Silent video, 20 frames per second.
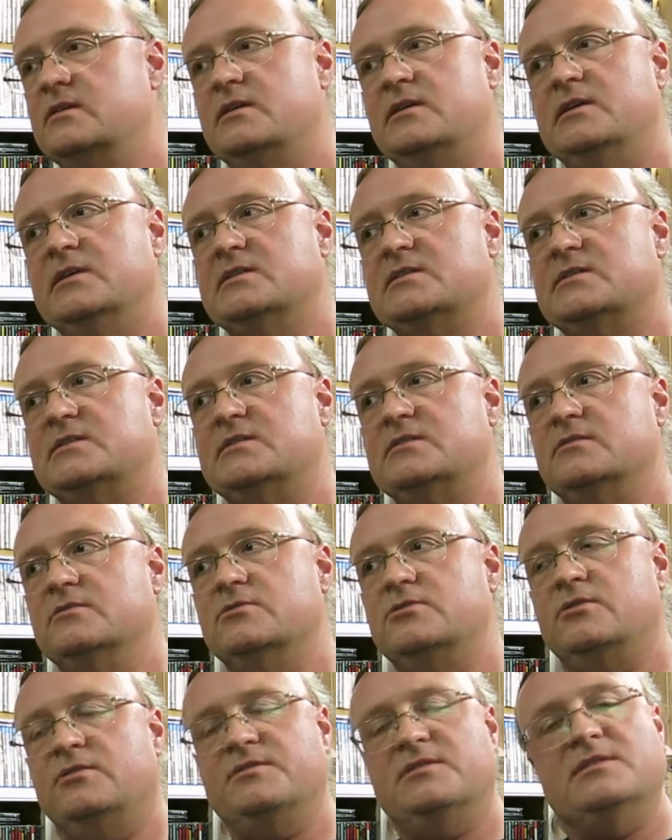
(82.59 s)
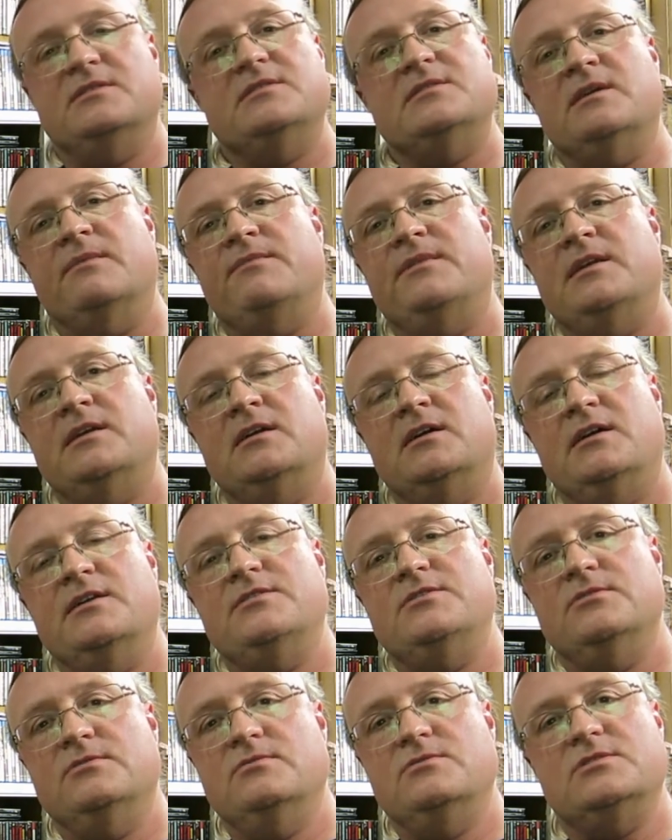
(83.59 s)
It's not something I
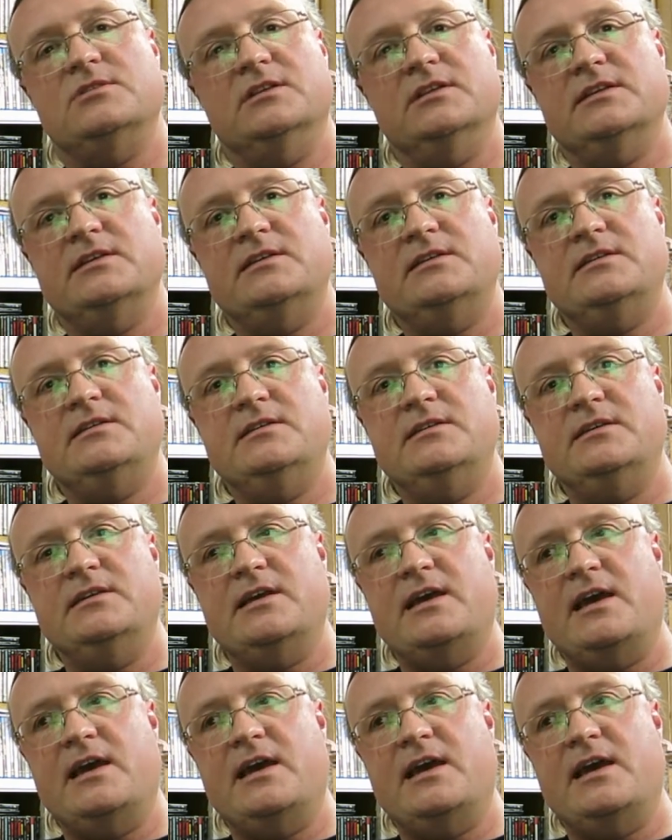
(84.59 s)
usually